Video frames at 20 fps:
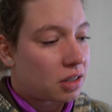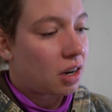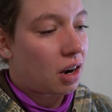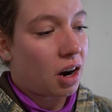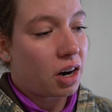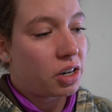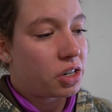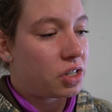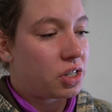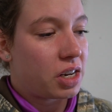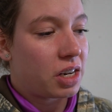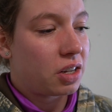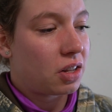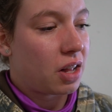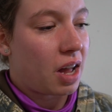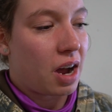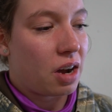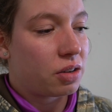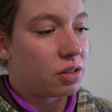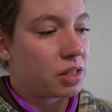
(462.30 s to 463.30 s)
our single
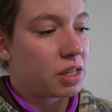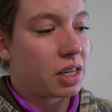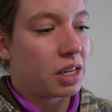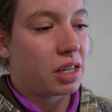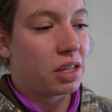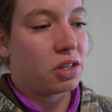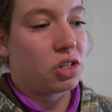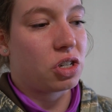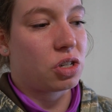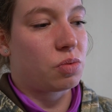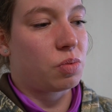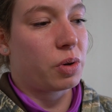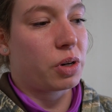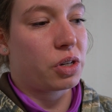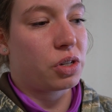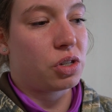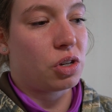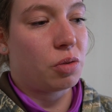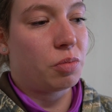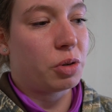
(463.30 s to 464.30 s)
housing just
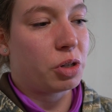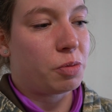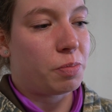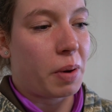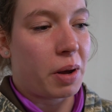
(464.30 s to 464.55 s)
works so much